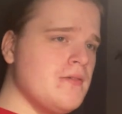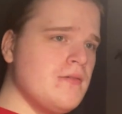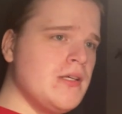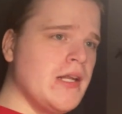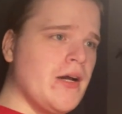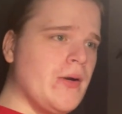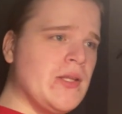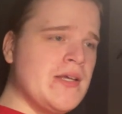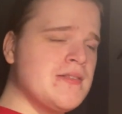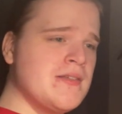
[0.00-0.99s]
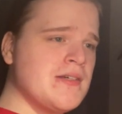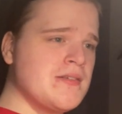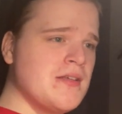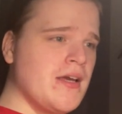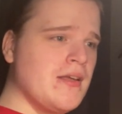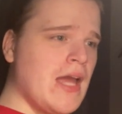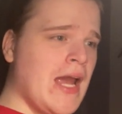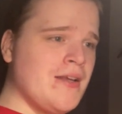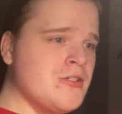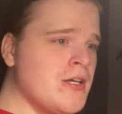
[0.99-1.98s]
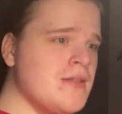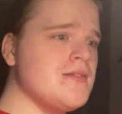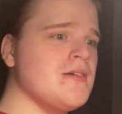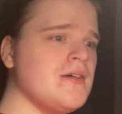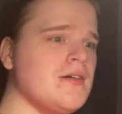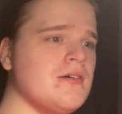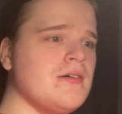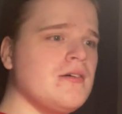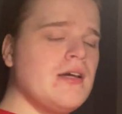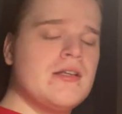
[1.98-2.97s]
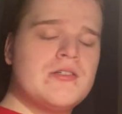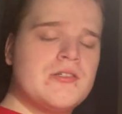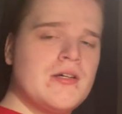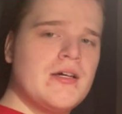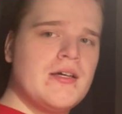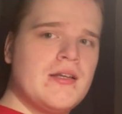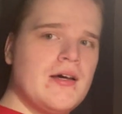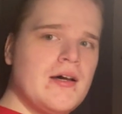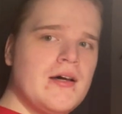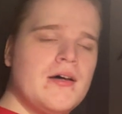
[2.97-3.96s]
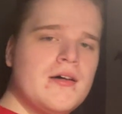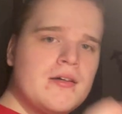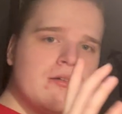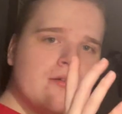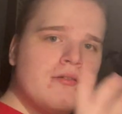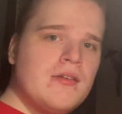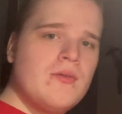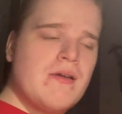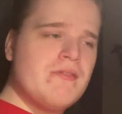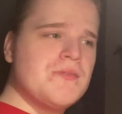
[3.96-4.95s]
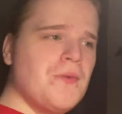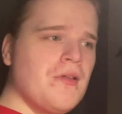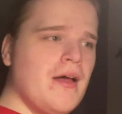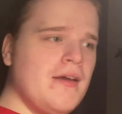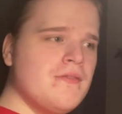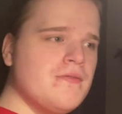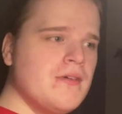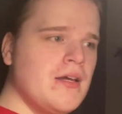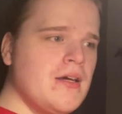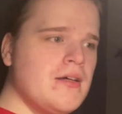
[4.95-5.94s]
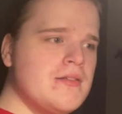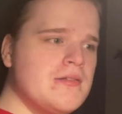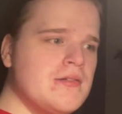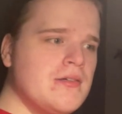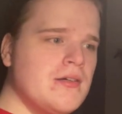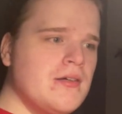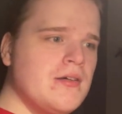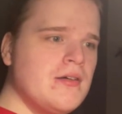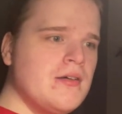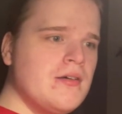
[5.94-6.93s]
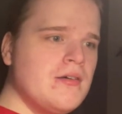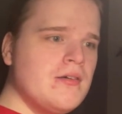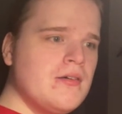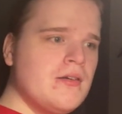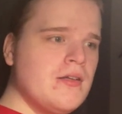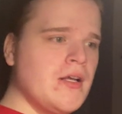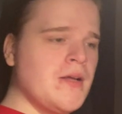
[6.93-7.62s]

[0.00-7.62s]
unless this thing's like ancient, it should give it some more life, and can